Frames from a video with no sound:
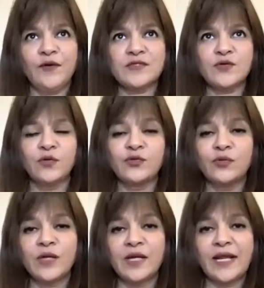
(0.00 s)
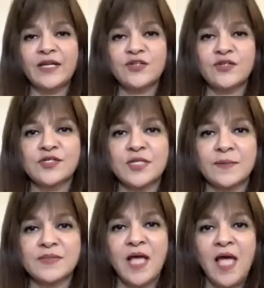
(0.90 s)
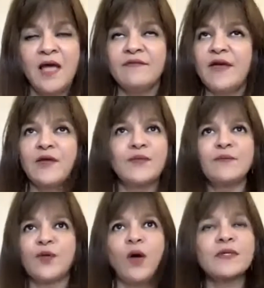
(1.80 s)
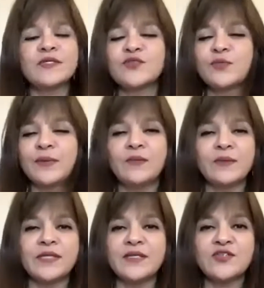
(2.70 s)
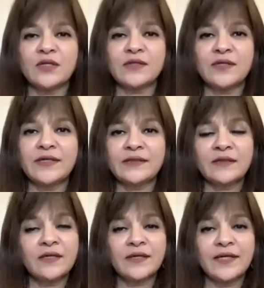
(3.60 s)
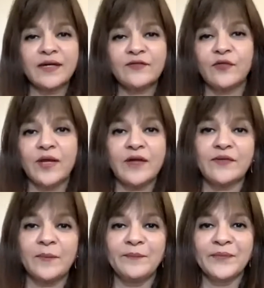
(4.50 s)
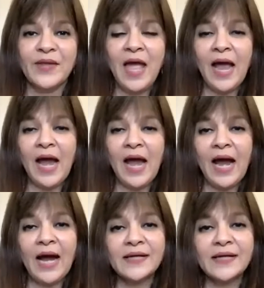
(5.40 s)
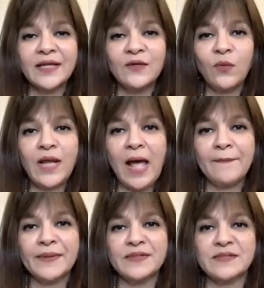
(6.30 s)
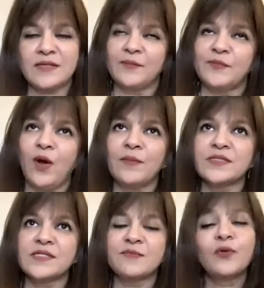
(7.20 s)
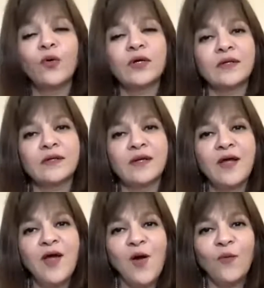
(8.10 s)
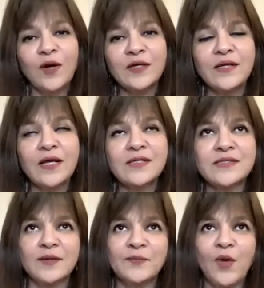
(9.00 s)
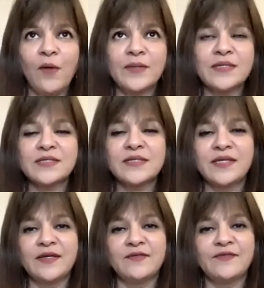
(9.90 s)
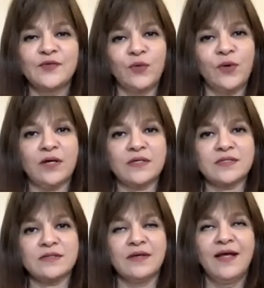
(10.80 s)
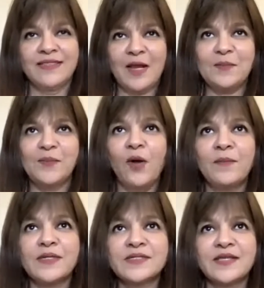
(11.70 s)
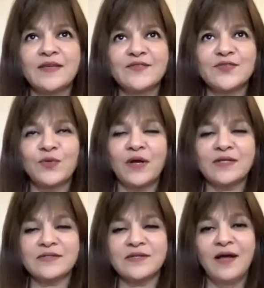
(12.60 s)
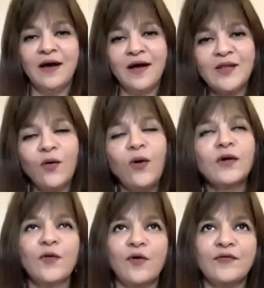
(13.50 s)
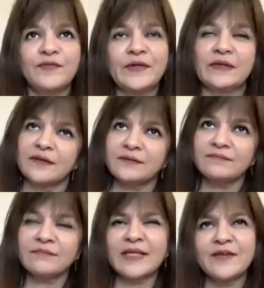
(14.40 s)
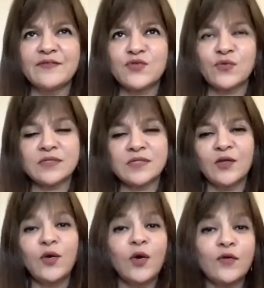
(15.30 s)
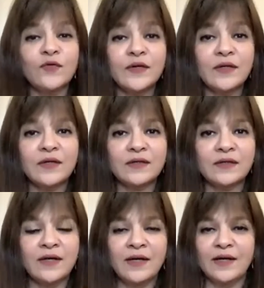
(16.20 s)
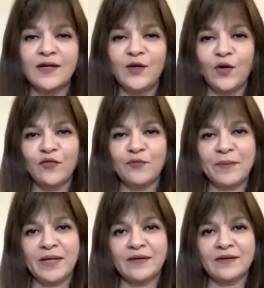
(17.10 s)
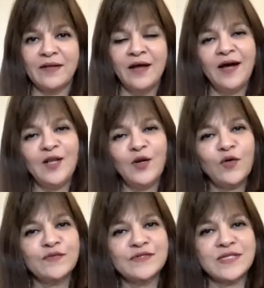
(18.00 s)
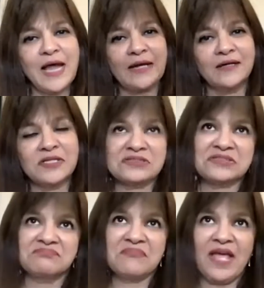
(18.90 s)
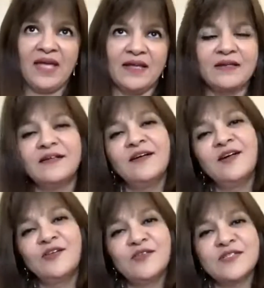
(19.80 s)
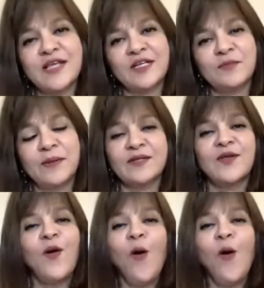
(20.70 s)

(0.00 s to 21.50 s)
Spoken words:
us go through relationships where we promise to be with each other eternally and forever. And then what happens? That promise is broken. What does that promise give to us? That promise gives to us a lot of fear, gives to us a lot of hurt, a lot of pain, a lot of sadness, anger, resentment,